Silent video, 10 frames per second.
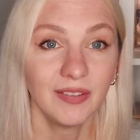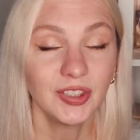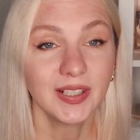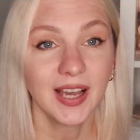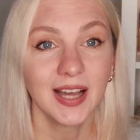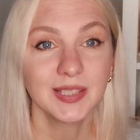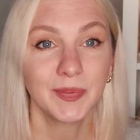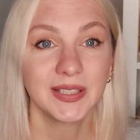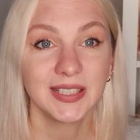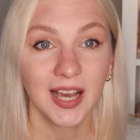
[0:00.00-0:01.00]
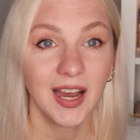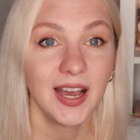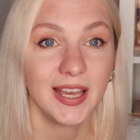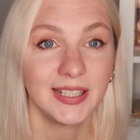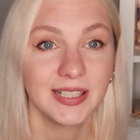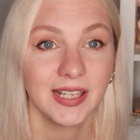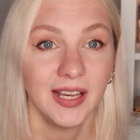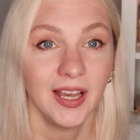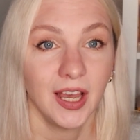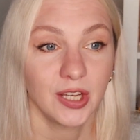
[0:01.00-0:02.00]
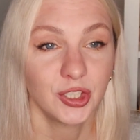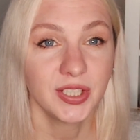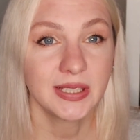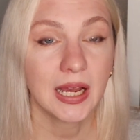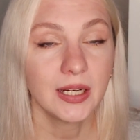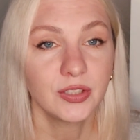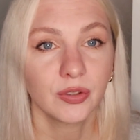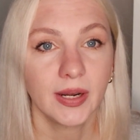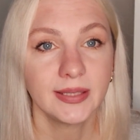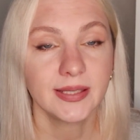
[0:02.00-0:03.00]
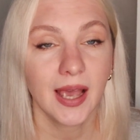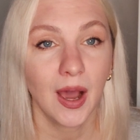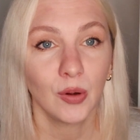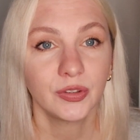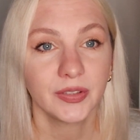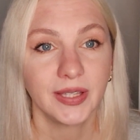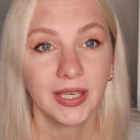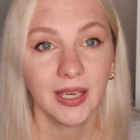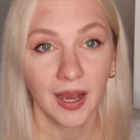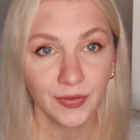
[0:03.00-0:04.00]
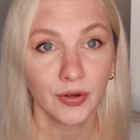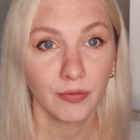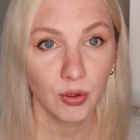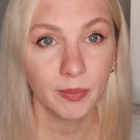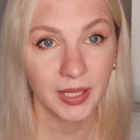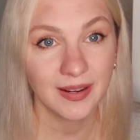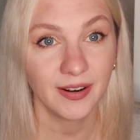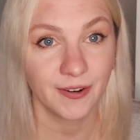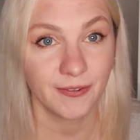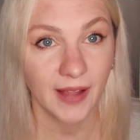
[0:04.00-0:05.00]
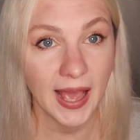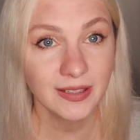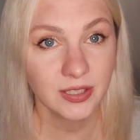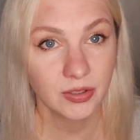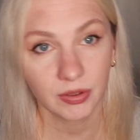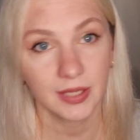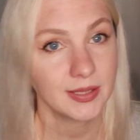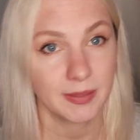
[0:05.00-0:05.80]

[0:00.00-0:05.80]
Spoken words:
after the husband died, she started to rent out the other room in her flat to get